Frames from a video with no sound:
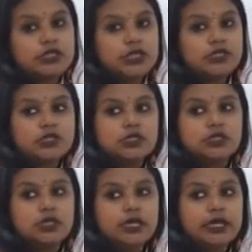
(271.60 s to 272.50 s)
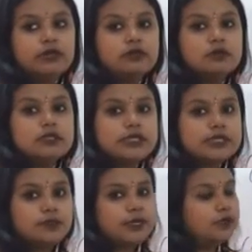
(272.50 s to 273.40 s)
changed in
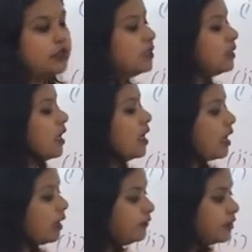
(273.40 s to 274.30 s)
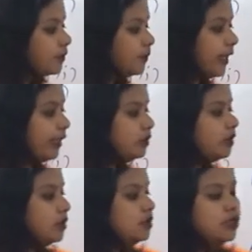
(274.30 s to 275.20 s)
this matrix after applying
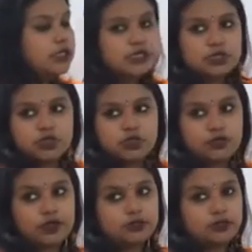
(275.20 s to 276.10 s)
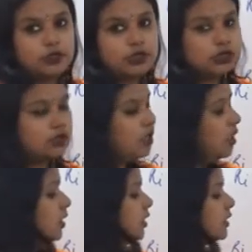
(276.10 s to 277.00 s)
this transformation.
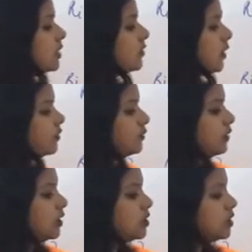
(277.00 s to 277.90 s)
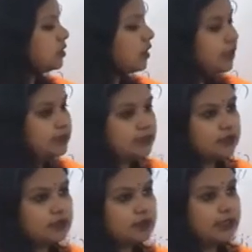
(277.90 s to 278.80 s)
This transformation is
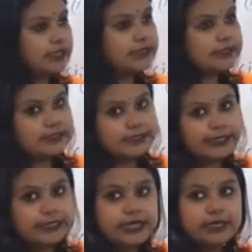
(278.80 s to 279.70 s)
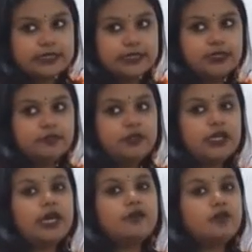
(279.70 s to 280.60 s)
it indicating that
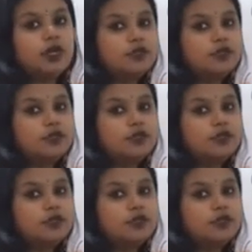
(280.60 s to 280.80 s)
we have